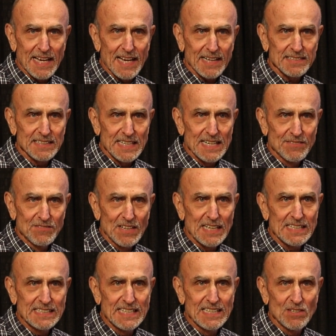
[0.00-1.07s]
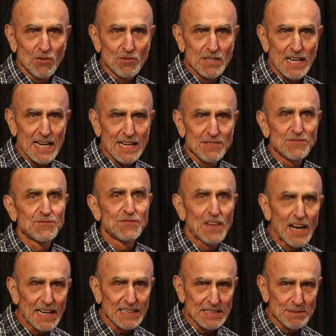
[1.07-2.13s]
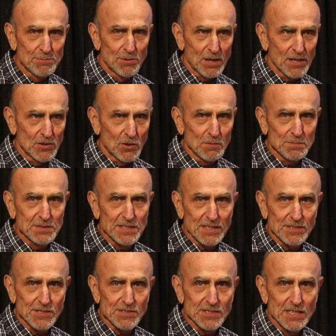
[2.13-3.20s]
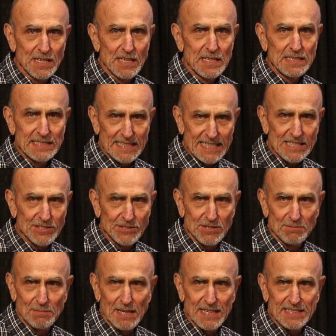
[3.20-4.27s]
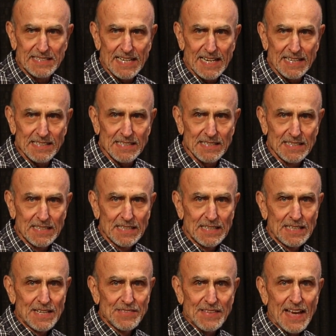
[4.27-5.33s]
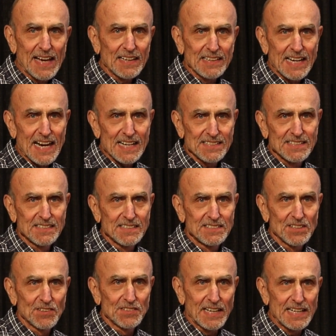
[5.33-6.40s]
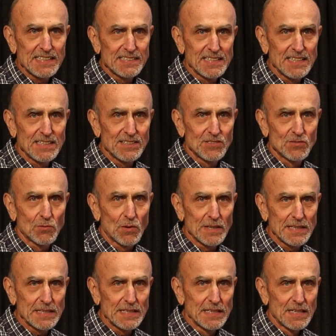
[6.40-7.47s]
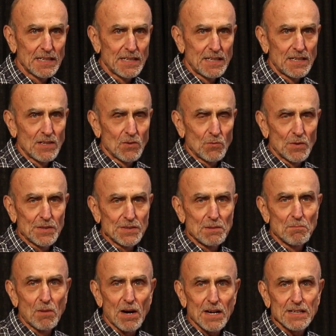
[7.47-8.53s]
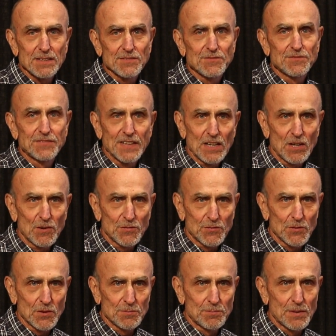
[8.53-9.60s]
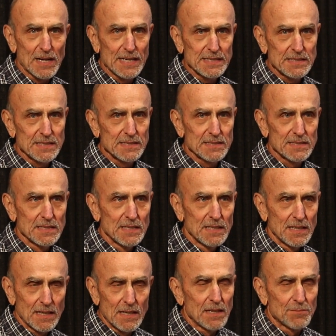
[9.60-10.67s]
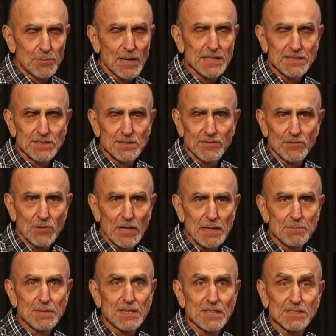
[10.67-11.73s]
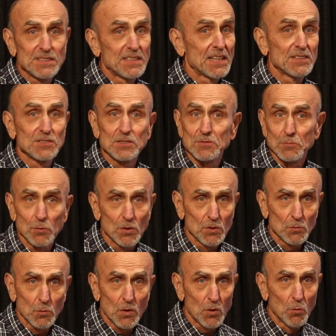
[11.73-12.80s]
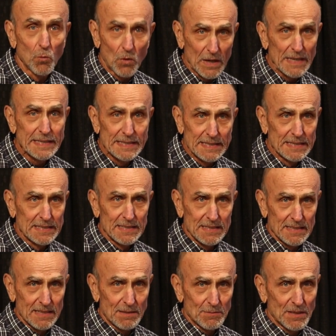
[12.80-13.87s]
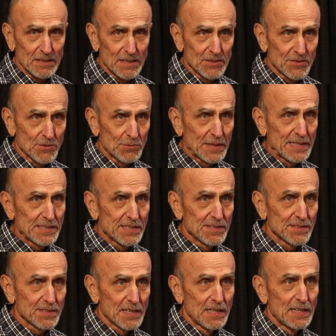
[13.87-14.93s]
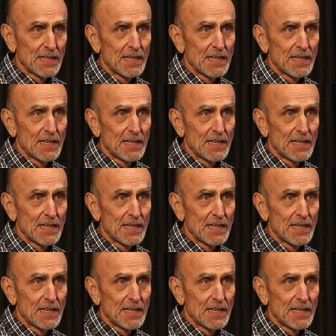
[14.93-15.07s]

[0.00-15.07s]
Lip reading: Act of 1909 finally brought homesteaders to eastern Montana. That lasted until 1920 when the market fell for prices of grain because of the end of World War I, among other reasons,